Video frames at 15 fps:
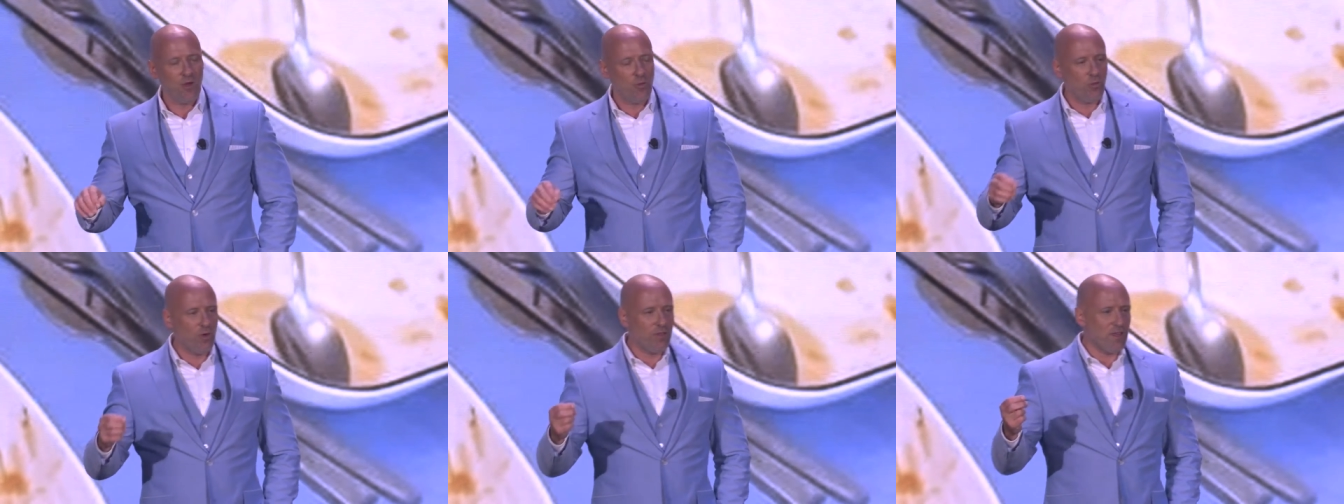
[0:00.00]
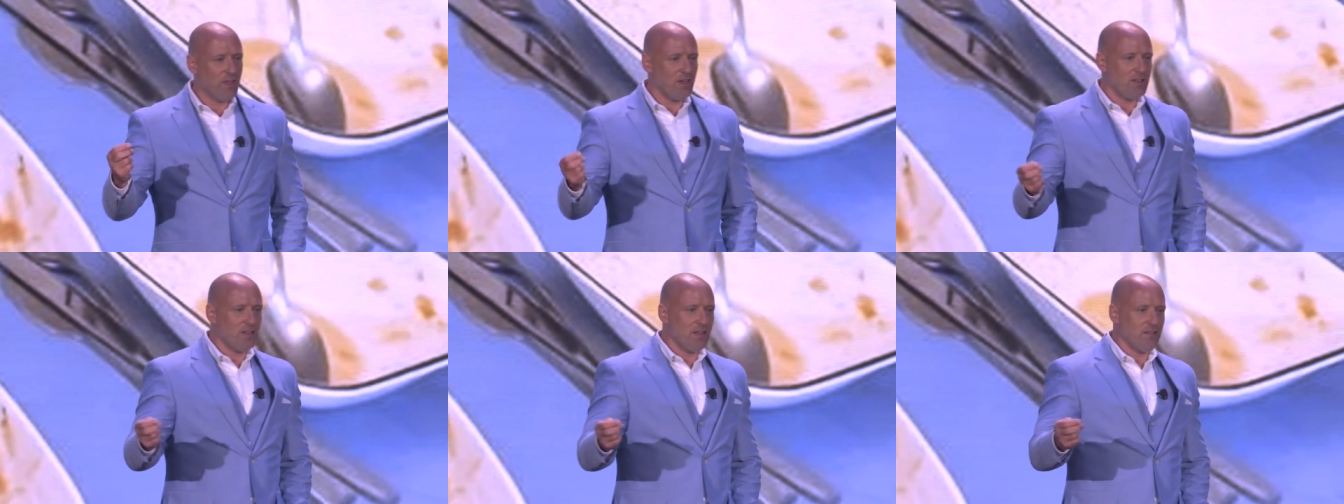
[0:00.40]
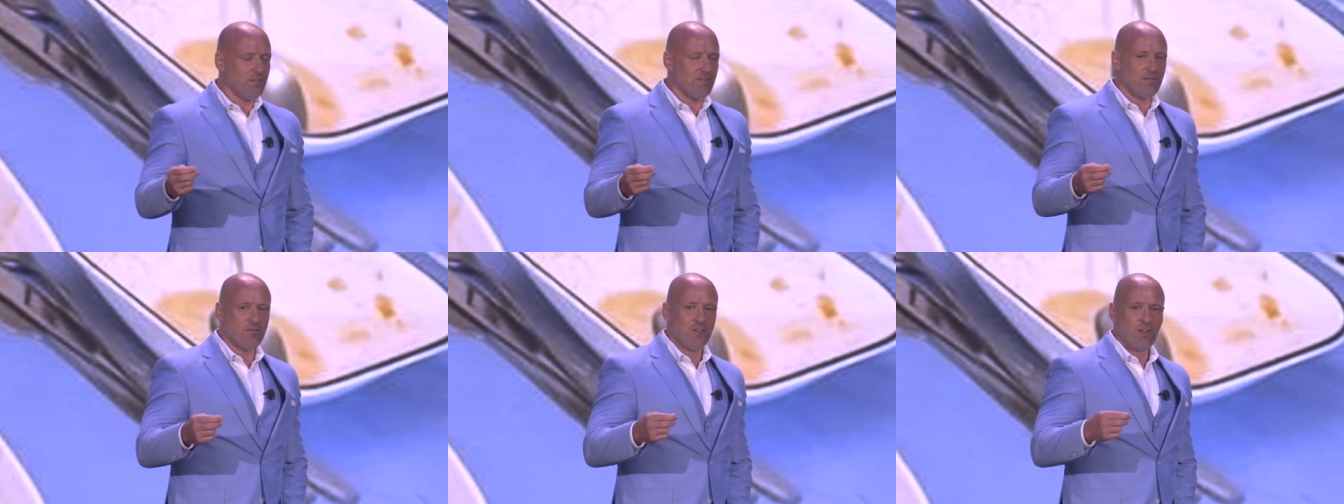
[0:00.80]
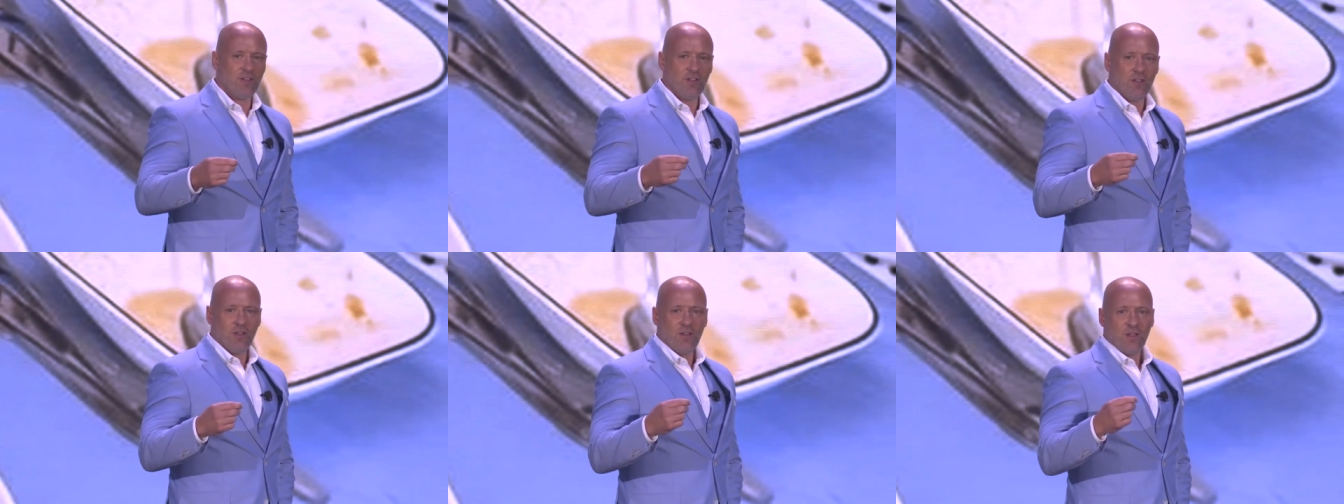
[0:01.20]
Where are they going to live?
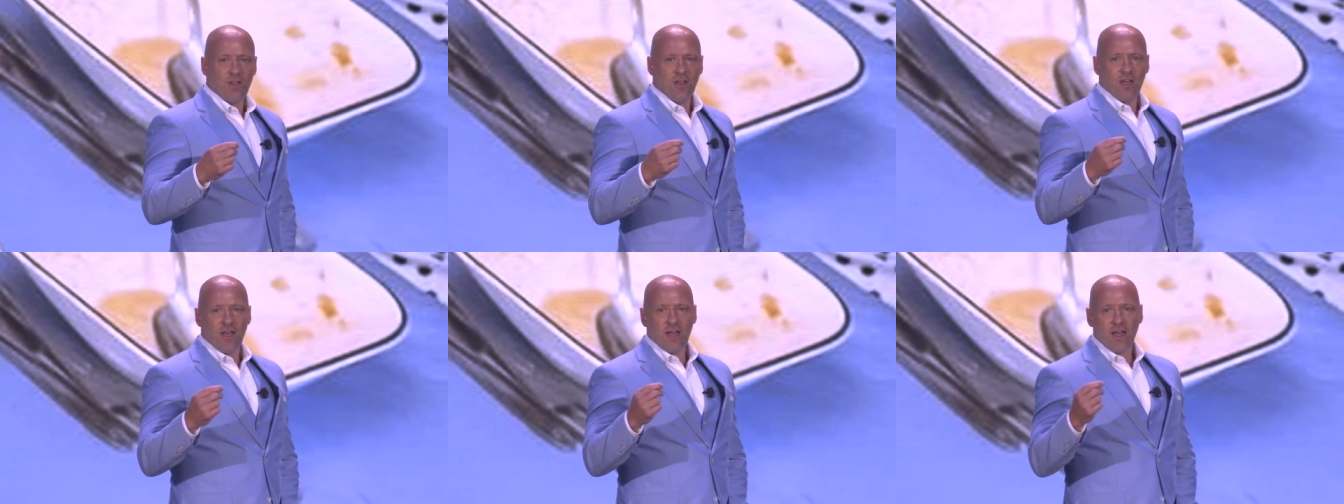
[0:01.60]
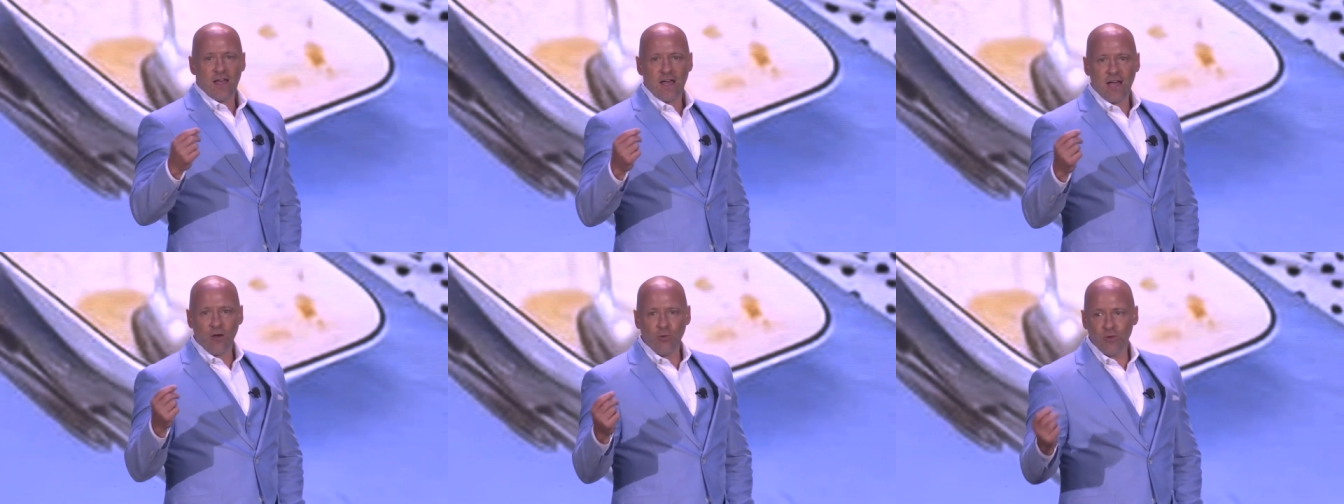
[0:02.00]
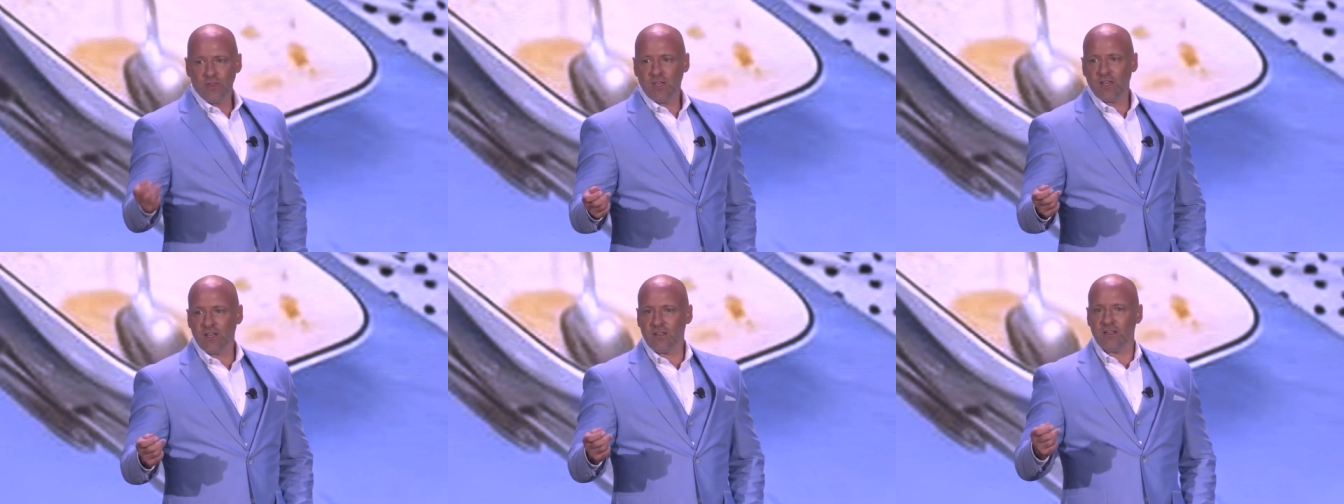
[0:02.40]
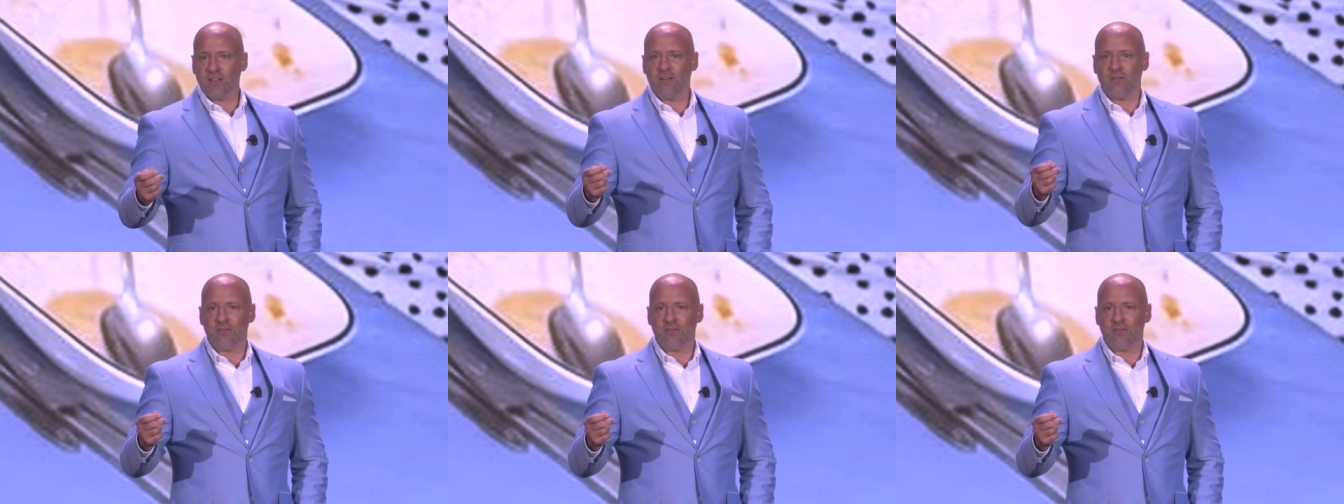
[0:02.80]
How are they going to live?